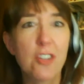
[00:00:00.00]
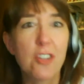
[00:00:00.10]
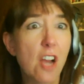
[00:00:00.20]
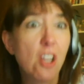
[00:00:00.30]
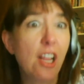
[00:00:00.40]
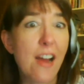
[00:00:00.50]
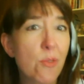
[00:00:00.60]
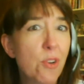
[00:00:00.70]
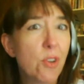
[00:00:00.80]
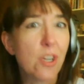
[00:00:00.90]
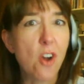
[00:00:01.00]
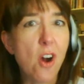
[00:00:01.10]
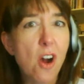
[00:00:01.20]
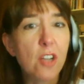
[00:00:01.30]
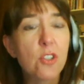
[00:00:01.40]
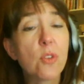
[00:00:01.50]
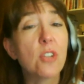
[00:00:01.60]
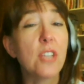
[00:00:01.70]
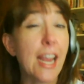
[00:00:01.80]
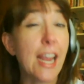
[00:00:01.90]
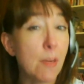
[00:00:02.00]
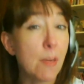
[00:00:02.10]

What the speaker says: a clown or a dog. So there's